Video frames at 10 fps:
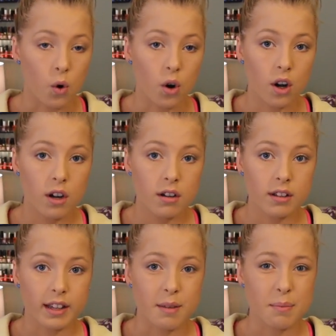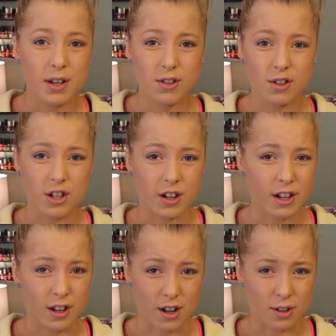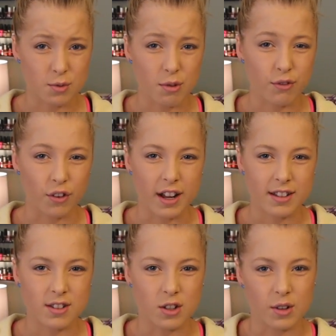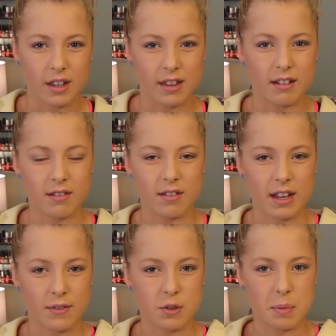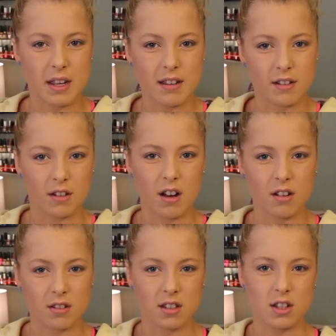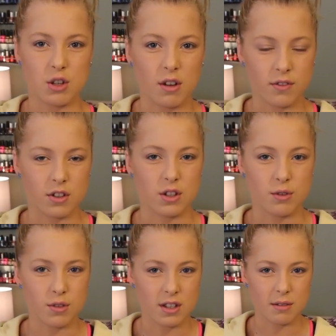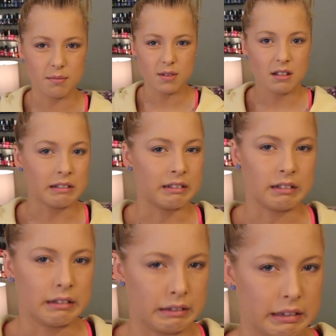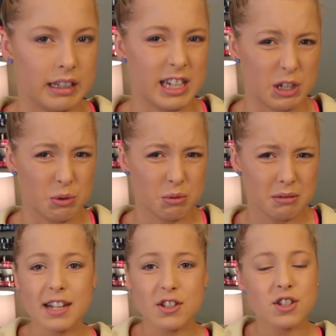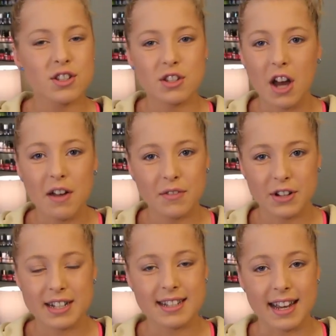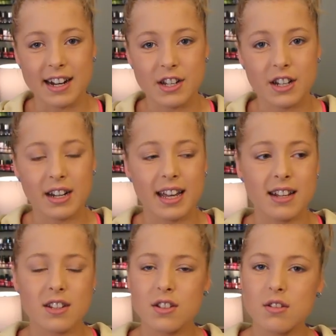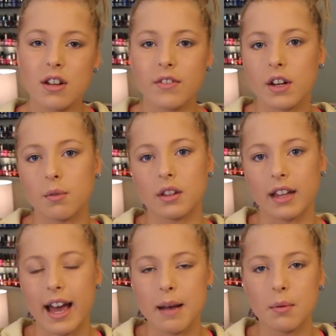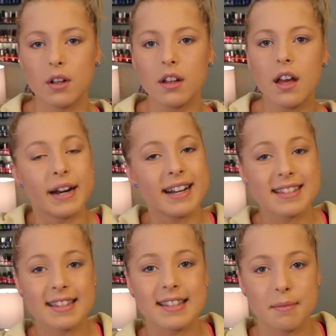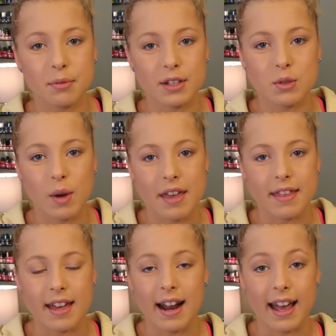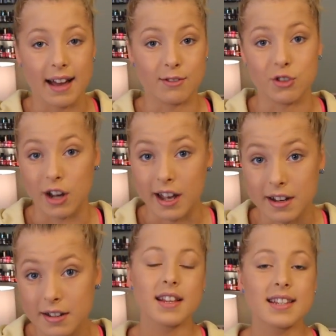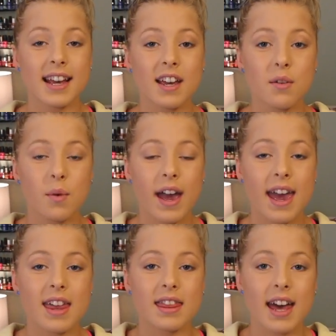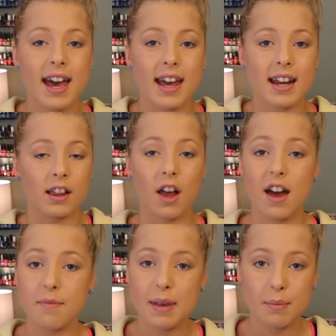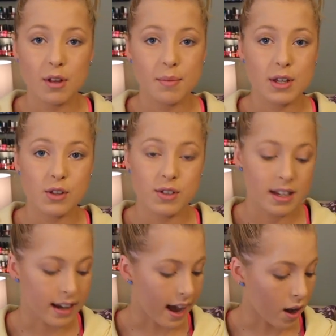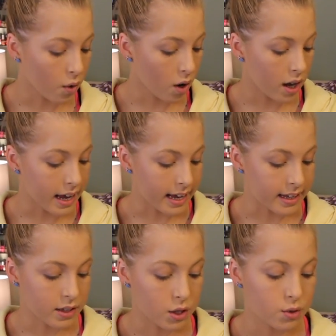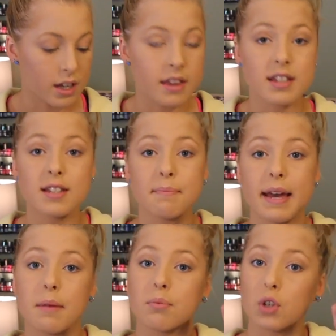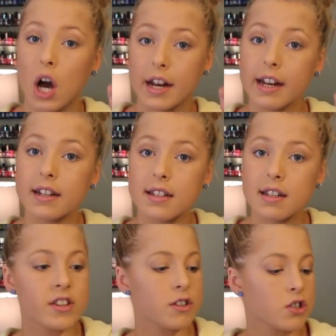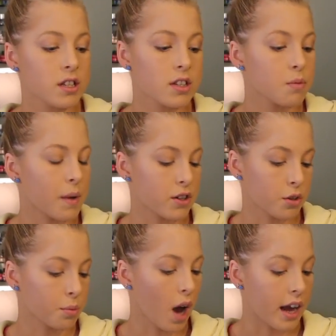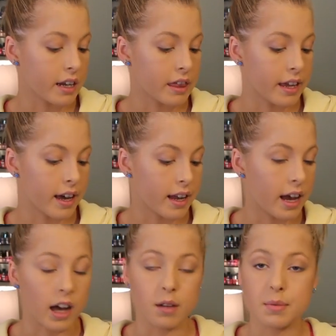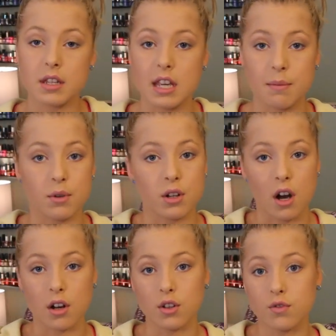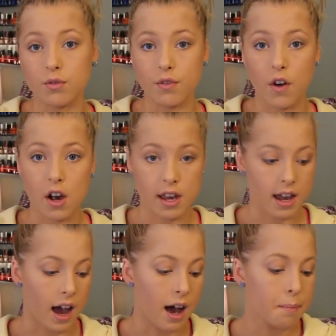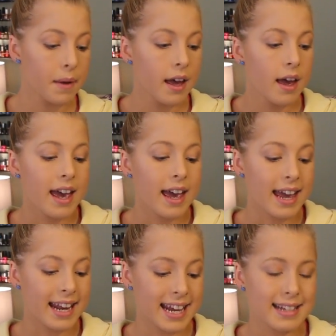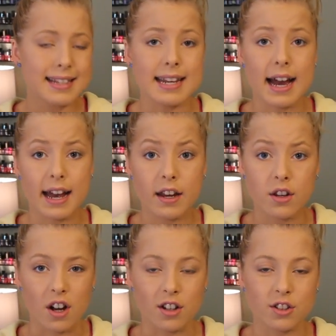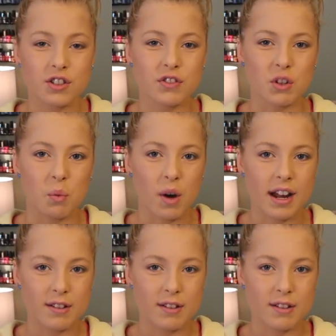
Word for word: Or like picture sharing goggles with friends knowing that they've spit in their goggles and then you have to use them ew. It's just not very sanitary and it's also not very reliable, but it is the simplest way that I have tried. The second way that a lot of people have been using now is using the Spit product. This is just a special product that helps keep your goggles from fogging up. It is $9 for a one